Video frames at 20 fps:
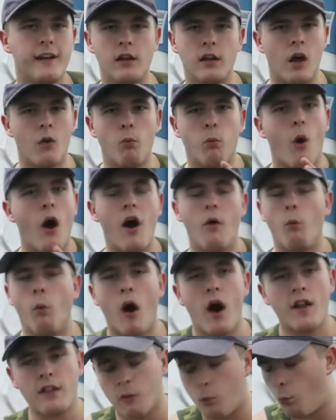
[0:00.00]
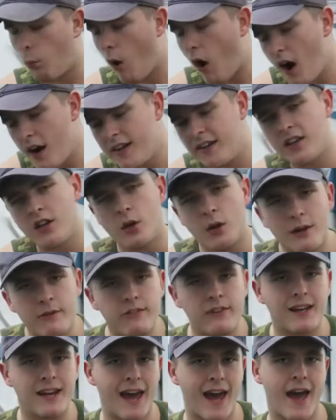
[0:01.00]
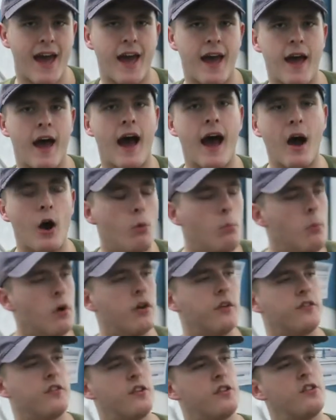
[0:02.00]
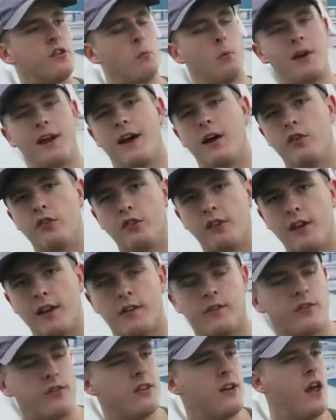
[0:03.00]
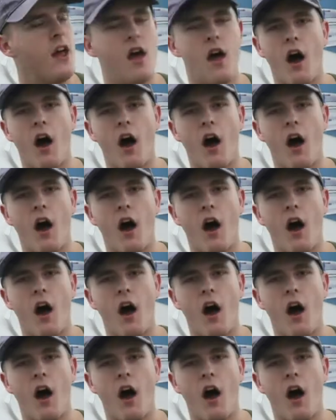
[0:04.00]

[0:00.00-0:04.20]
Like, why, why, why do you even care how much someone else lifts?